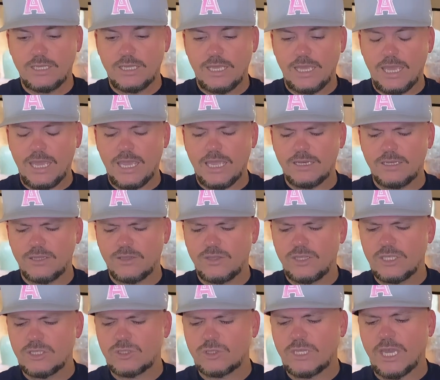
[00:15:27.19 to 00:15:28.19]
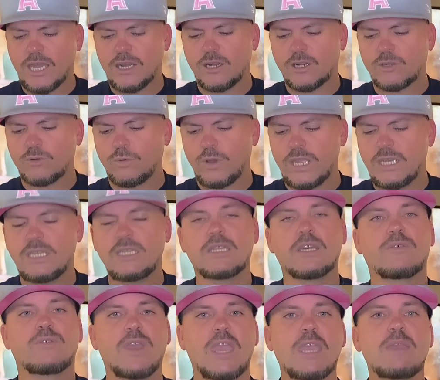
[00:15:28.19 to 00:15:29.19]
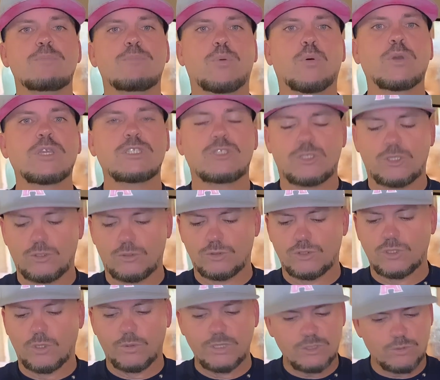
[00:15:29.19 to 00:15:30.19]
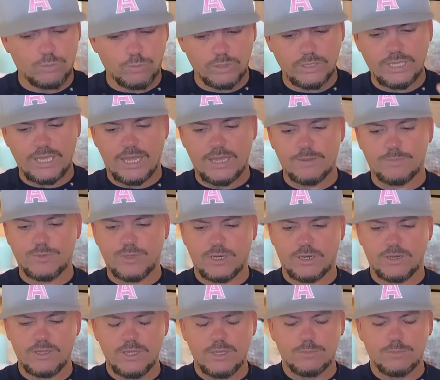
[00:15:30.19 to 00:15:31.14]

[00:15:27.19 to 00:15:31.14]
And this got a rating of 8.2, so it's really high up there.